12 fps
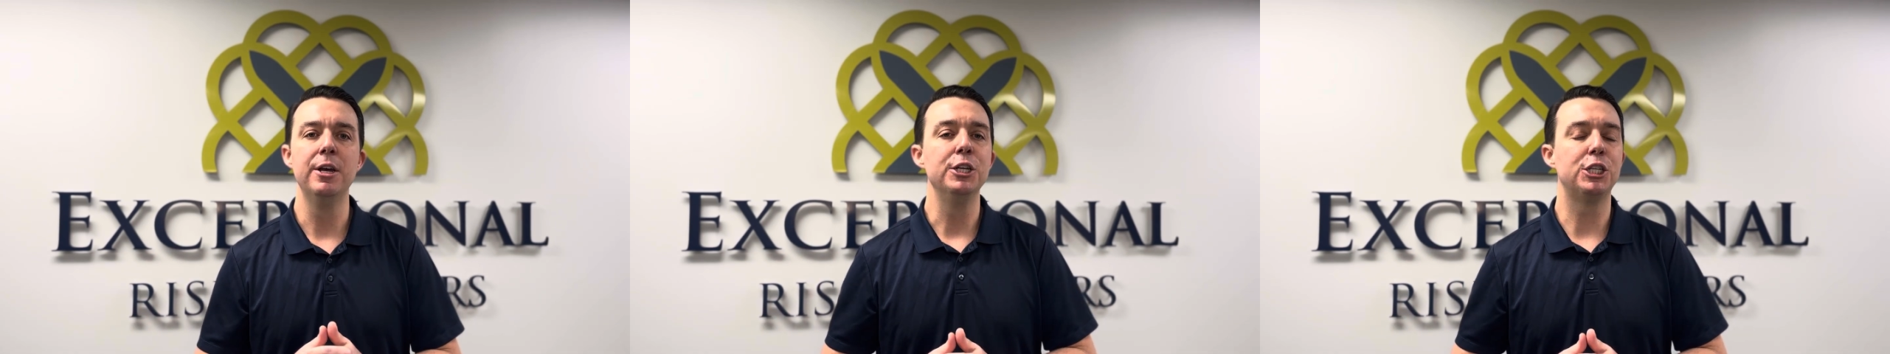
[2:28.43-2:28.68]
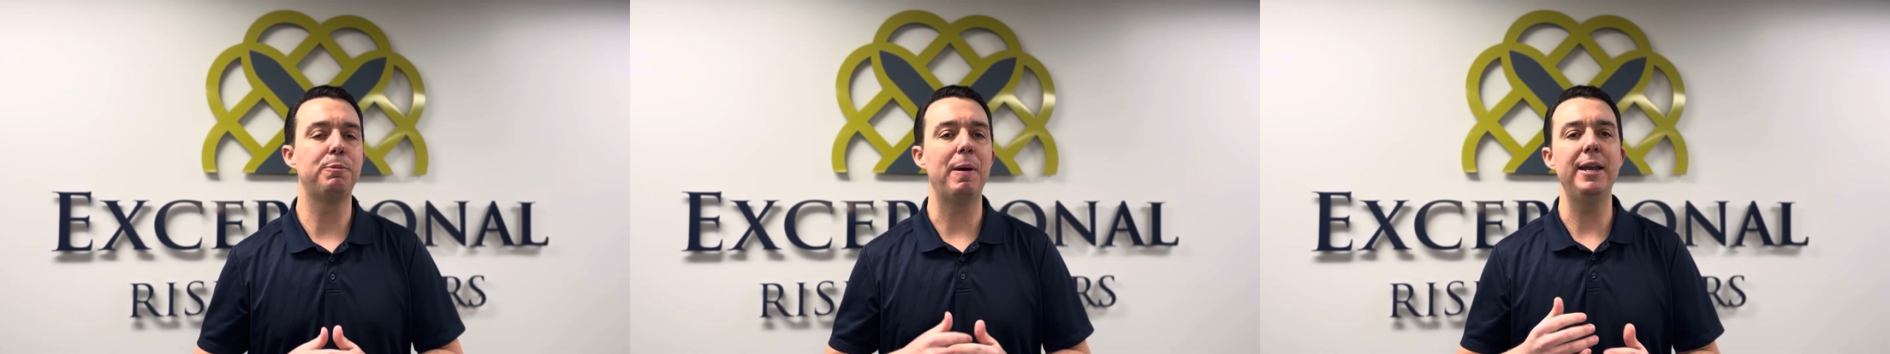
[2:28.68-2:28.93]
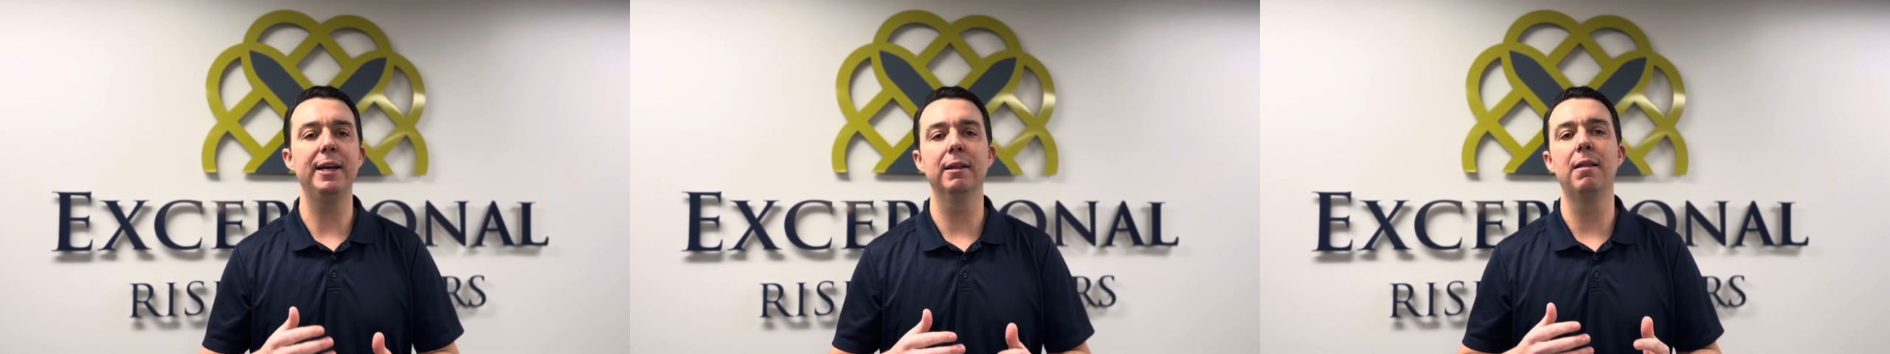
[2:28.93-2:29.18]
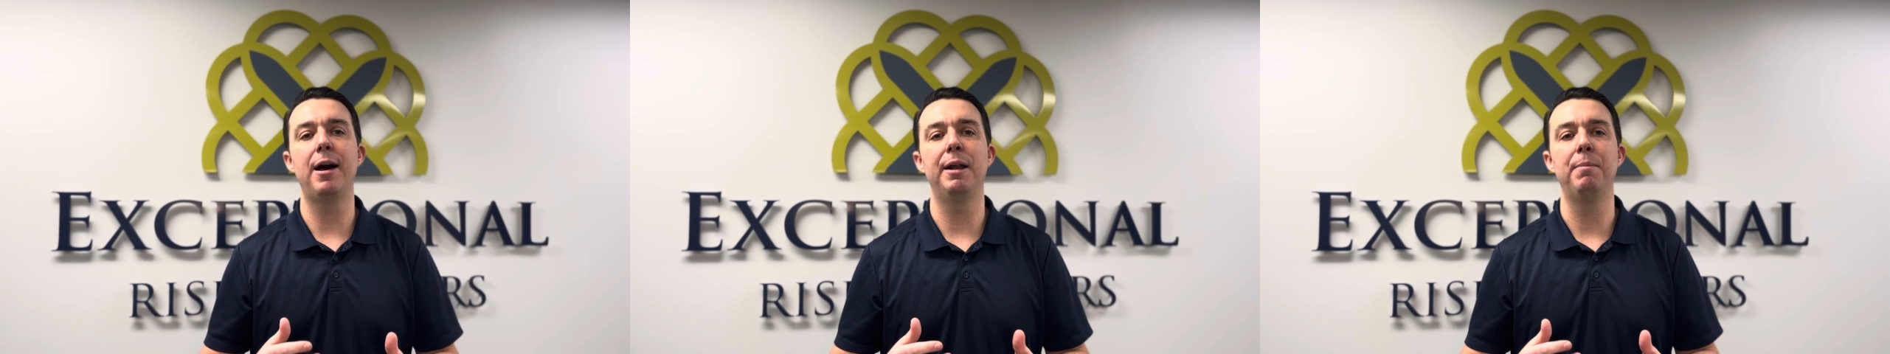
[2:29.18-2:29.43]
spending a
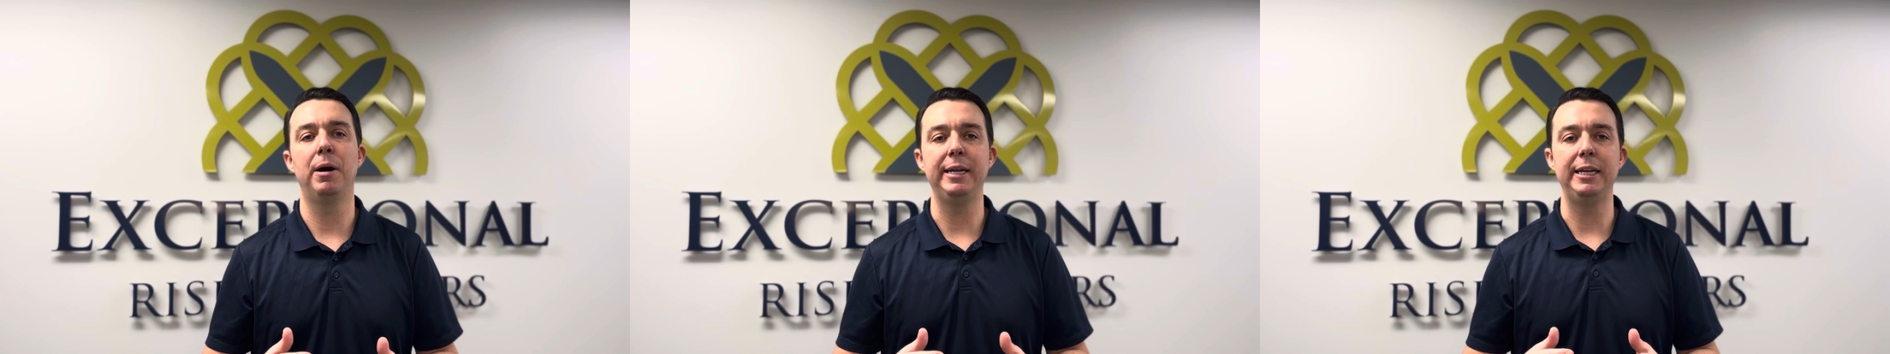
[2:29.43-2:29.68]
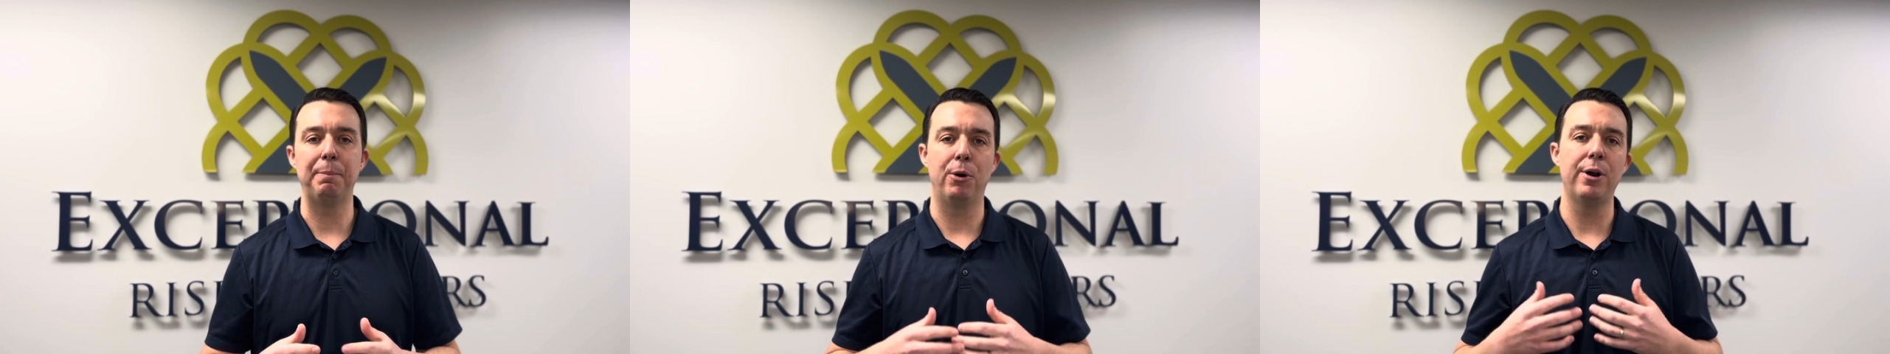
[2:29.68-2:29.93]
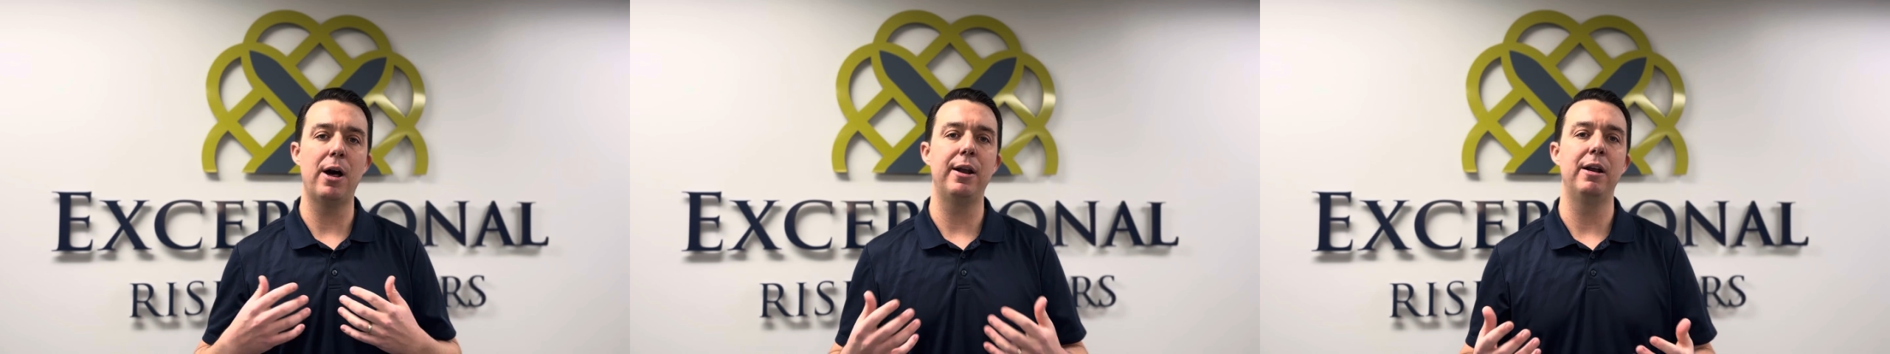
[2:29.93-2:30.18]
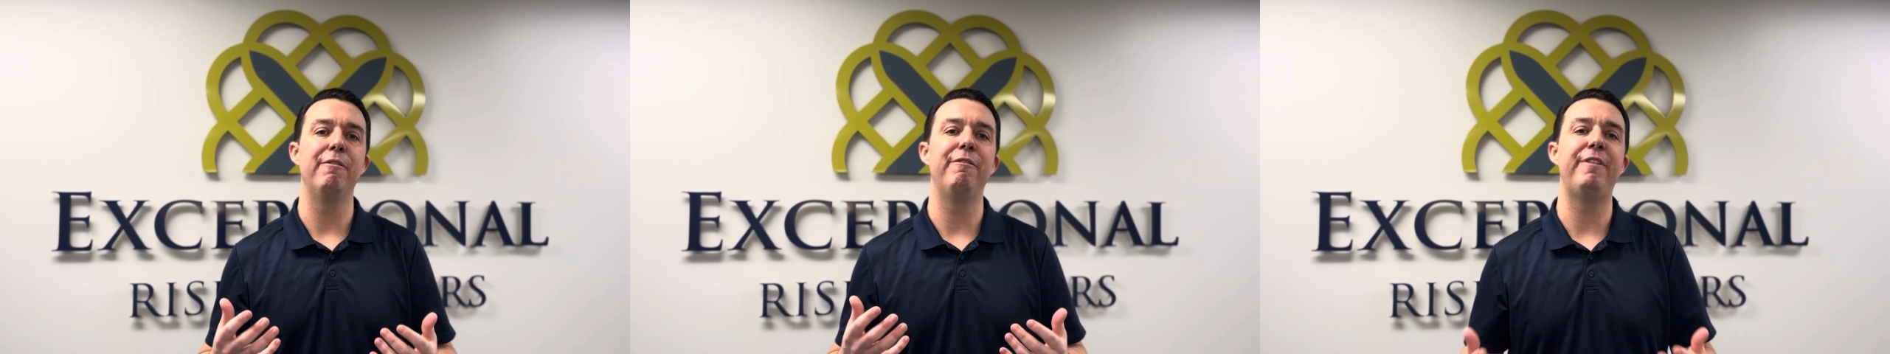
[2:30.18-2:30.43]
lot of money to put on
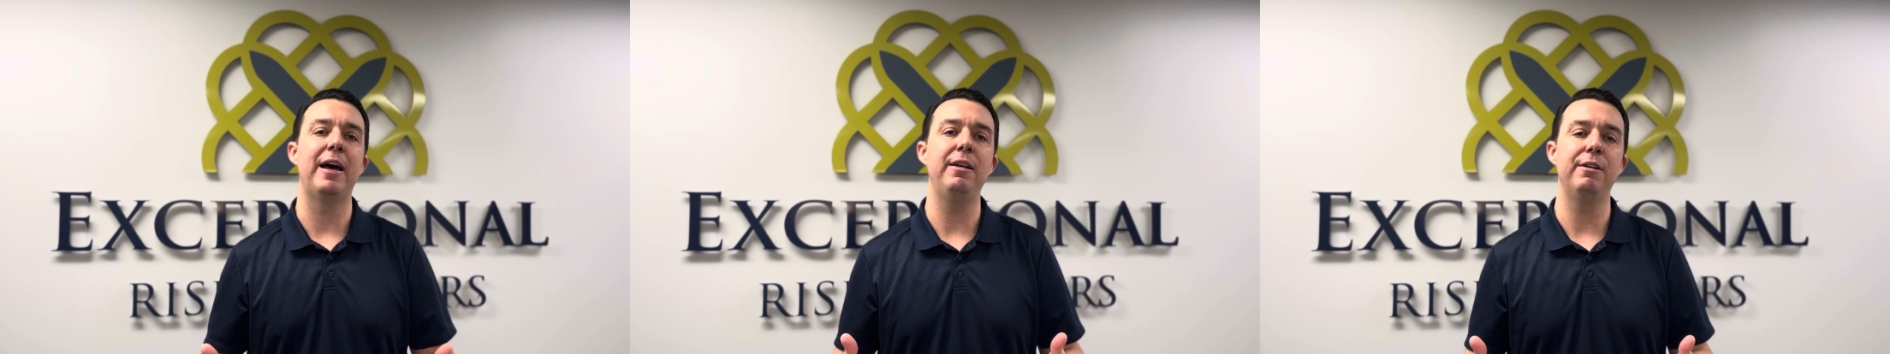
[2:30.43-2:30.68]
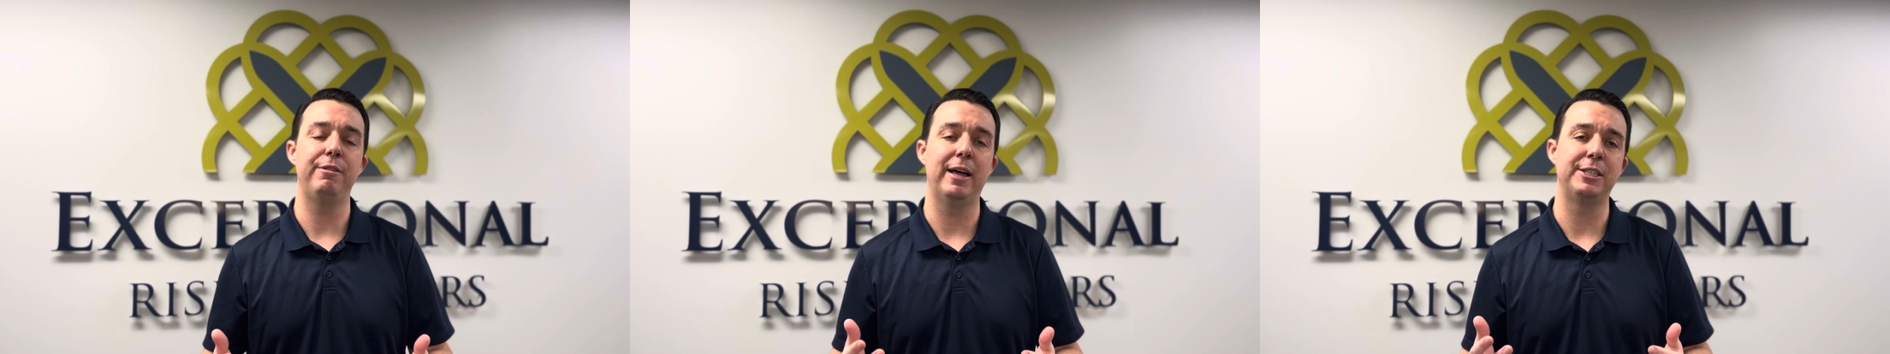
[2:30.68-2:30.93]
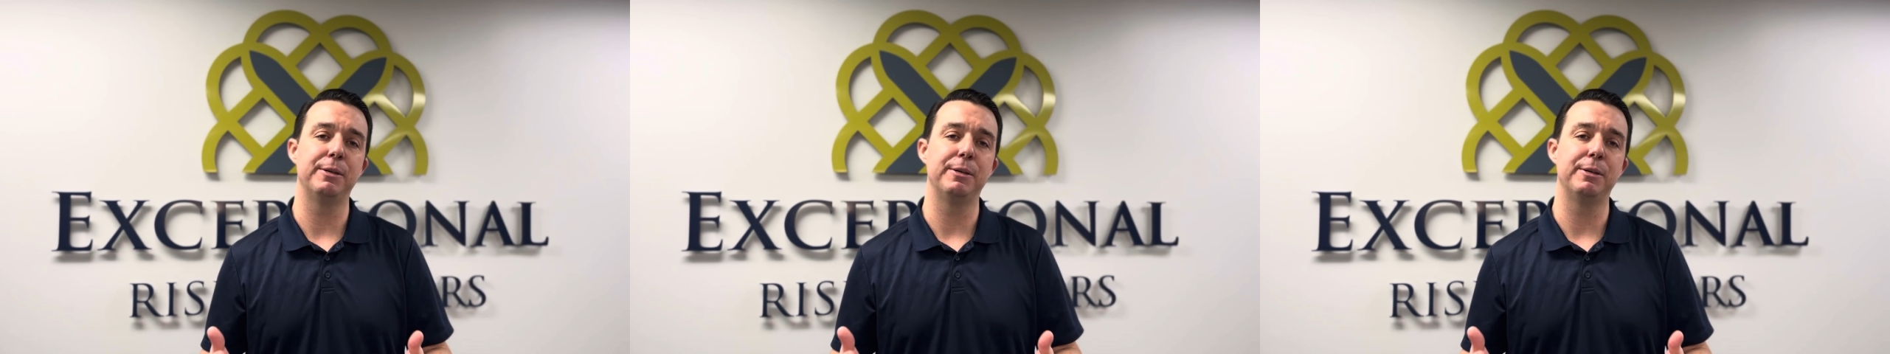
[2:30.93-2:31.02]
an event that's